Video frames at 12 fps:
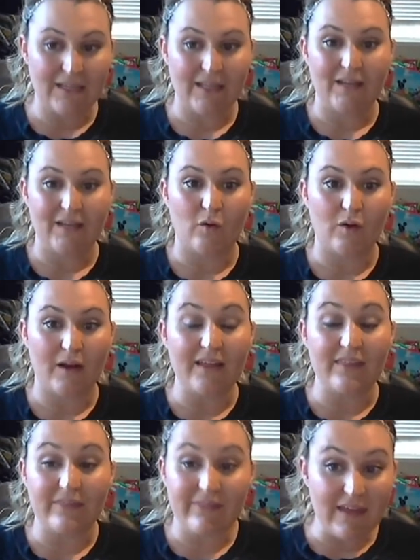or I
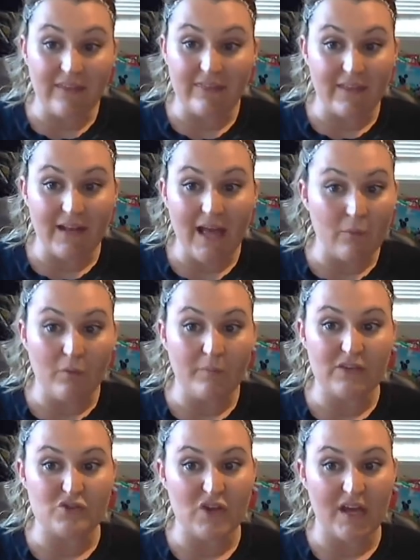think that I will
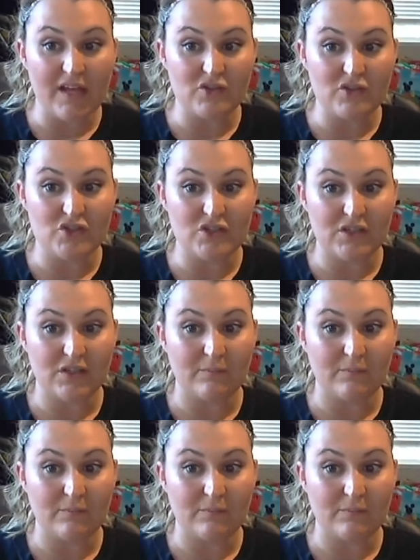be judged,